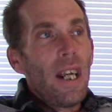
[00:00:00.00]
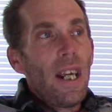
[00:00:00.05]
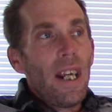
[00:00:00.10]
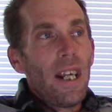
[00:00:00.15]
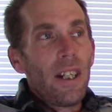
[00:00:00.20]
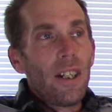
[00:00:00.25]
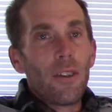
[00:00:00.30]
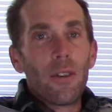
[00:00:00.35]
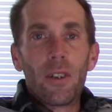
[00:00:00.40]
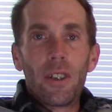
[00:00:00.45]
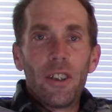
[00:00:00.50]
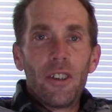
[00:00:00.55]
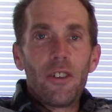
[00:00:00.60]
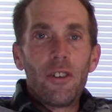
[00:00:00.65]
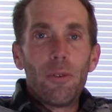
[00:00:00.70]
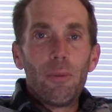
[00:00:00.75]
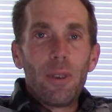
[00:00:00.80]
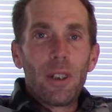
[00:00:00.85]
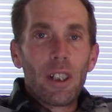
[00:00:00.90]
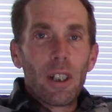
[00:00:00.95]
And in order
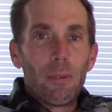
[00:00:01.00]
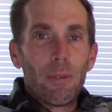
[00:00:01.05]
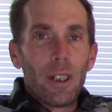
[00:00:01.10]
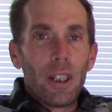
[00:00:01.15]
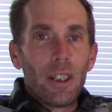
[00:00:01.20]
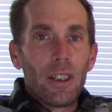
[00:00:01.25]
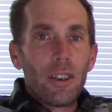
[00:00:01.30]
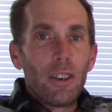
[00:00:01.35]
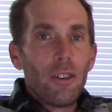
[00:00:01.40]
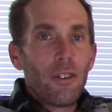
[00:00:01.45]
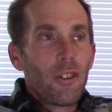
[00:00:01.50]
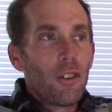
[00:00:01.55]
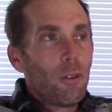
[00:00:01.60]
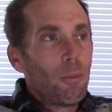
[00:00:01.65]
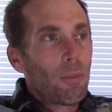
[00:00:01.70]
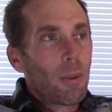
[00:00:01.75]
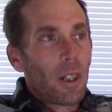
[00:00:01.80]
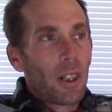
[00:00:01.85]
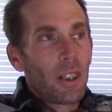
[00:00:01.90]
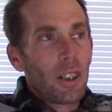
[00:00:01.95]
to become a
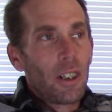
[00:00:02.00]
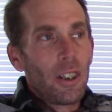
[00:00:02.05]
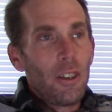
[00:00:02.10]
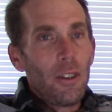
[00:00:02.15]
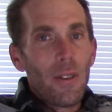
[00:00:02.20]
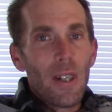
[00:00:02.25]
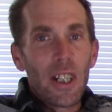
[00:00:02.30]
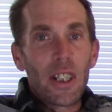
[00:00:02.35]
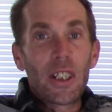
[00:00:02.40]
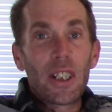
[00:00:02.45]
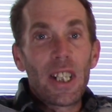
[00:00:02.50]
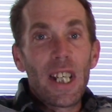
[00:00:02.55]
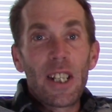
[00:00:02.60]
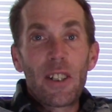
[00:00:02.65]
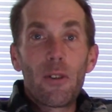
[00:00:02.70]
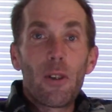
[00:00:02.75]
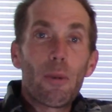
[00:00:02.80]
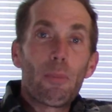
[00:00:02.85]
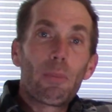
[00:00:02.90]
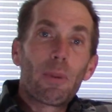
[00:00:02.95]
YouTube partner, you actually
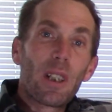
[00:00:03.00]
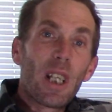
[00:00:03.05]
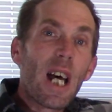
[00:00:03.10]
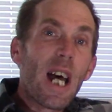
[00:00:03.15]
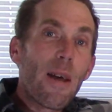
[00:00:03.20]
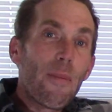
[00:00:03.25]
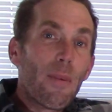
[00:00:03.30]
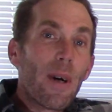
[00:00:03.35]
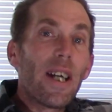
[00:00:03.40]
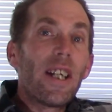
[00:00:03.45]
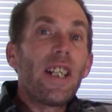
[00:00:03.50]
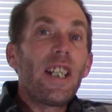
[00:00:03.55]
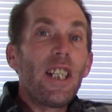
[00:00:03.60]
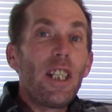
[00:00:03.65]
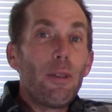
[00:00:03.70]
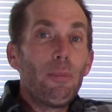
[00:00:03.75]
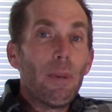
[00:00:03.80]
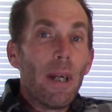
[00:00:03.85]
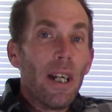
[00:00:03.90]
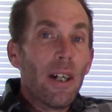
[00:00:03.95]
had to apply by
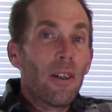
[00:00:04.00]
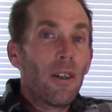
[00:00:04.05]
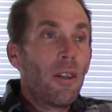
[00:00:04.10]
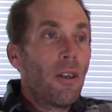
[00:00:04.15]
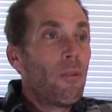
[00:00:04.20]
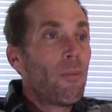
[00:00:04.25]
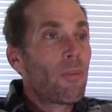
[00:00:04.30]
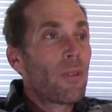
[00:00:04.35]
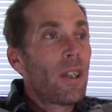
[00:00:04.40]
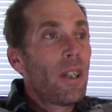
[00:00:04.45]
email.